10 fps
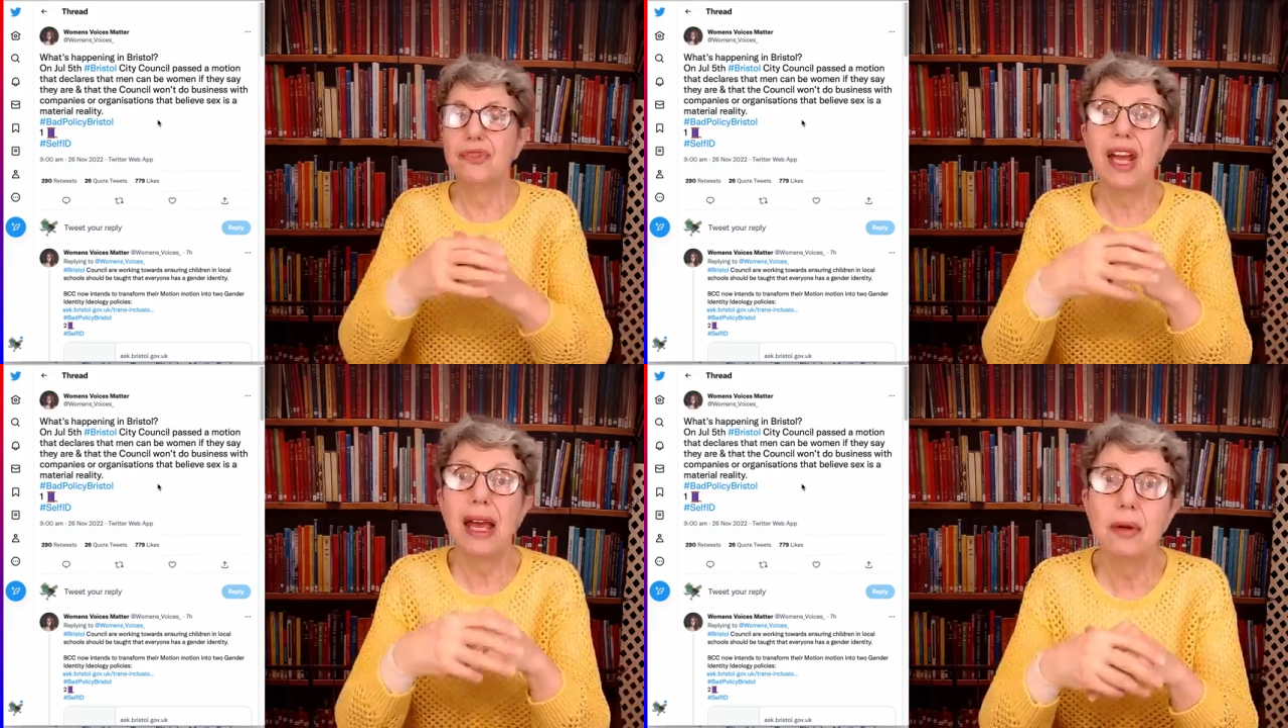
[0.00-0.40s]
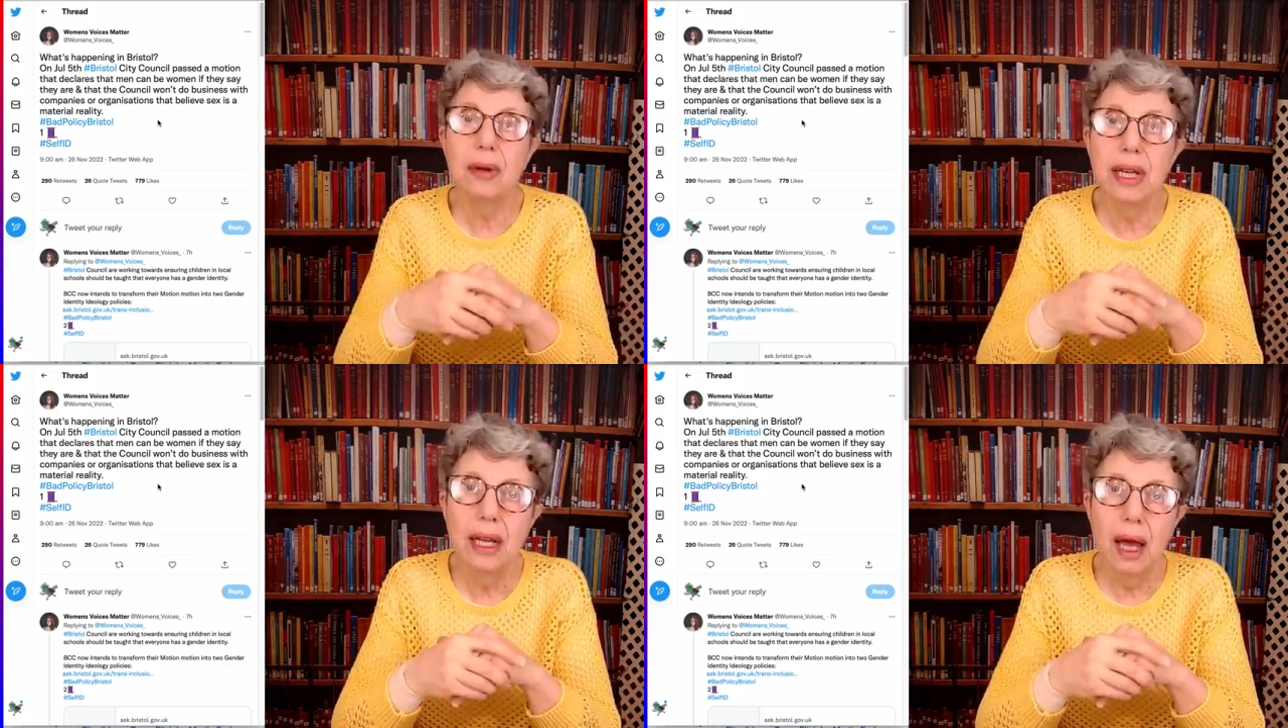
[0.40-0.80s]

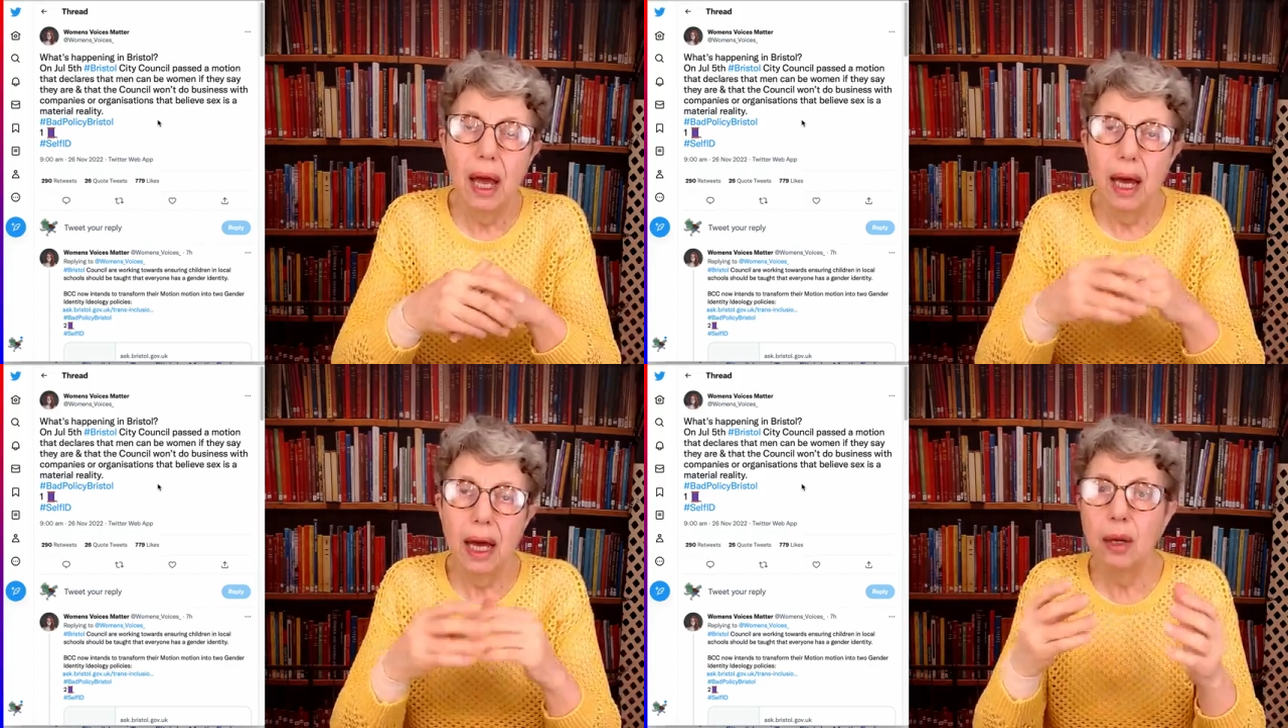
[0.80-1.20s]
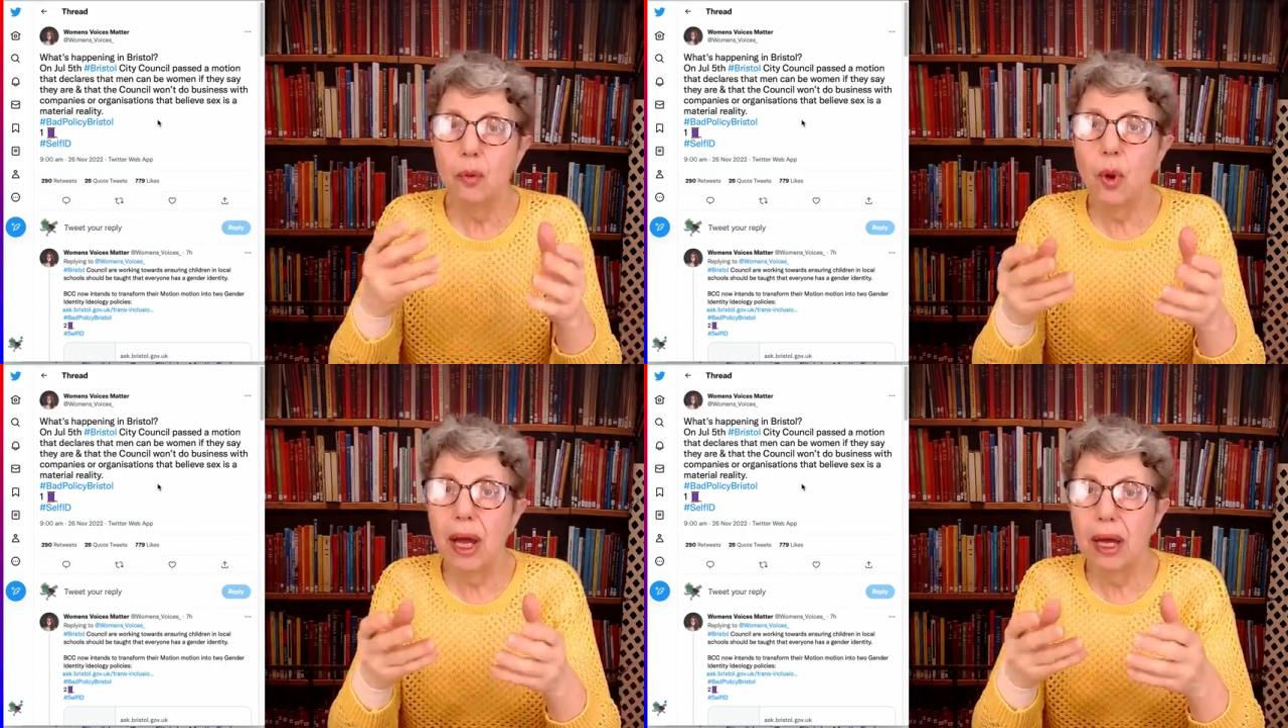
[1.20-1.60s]
dairy
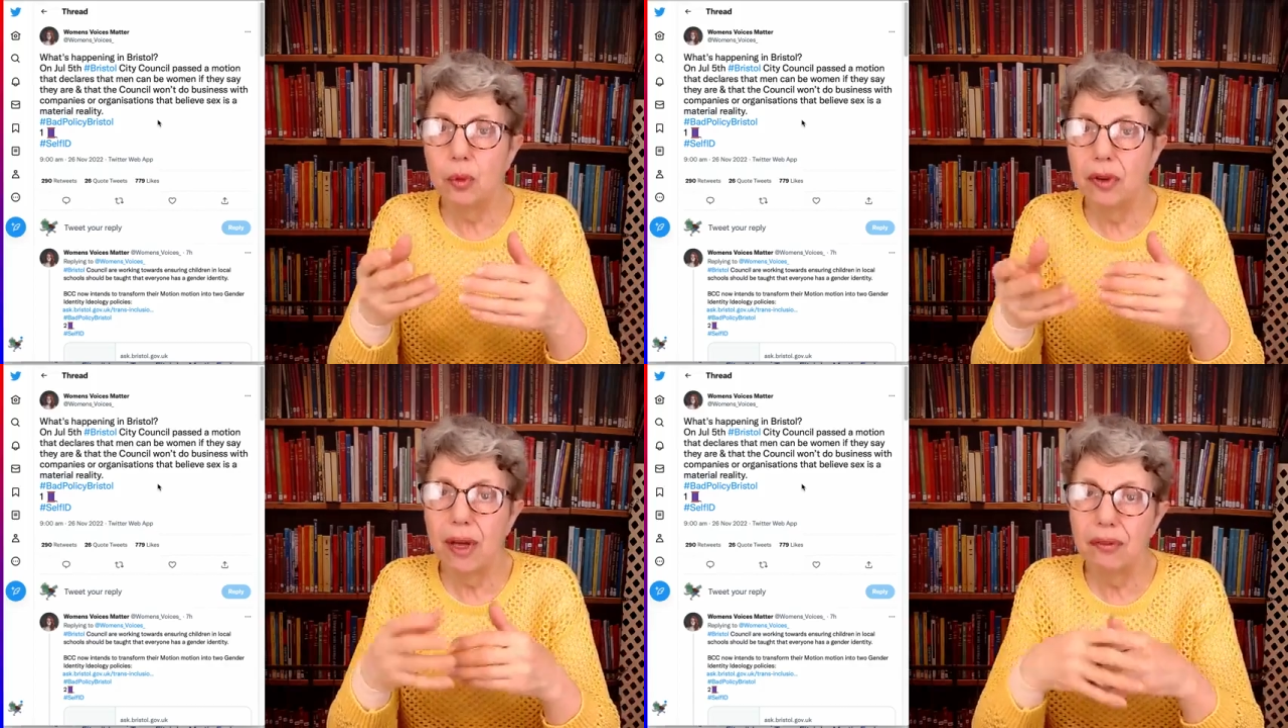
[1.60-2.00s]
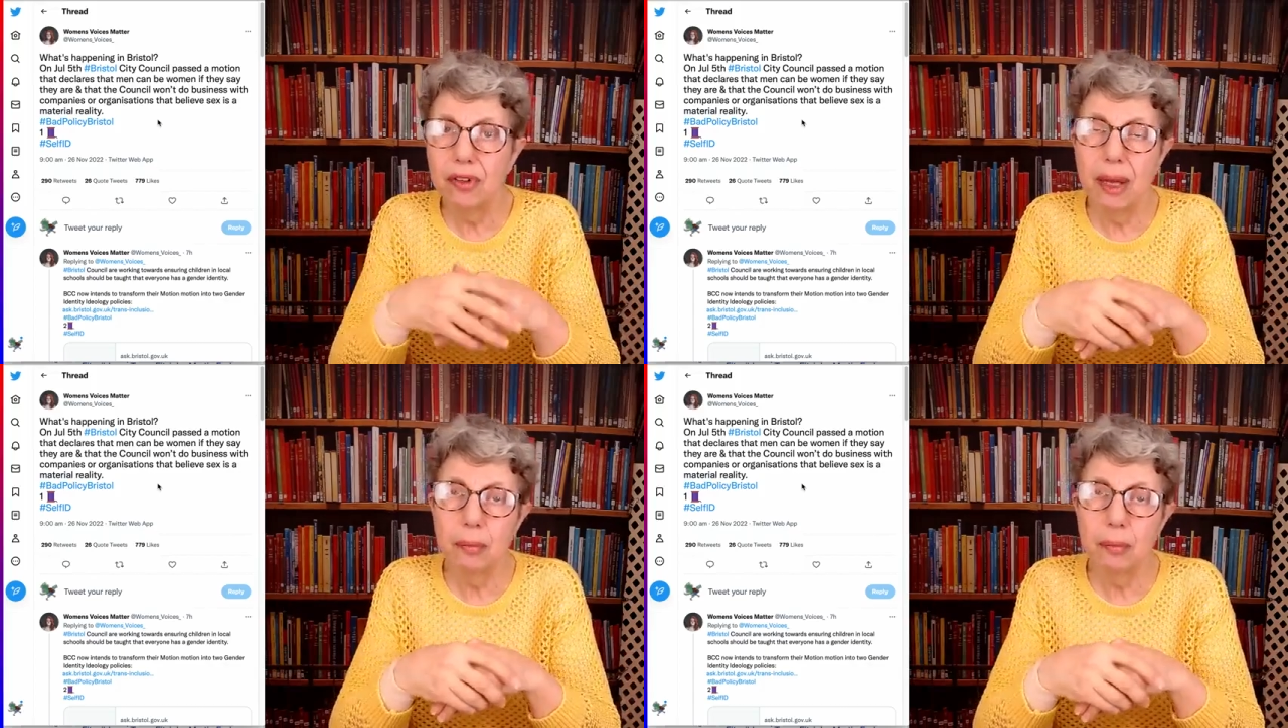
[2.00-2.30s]
where we have an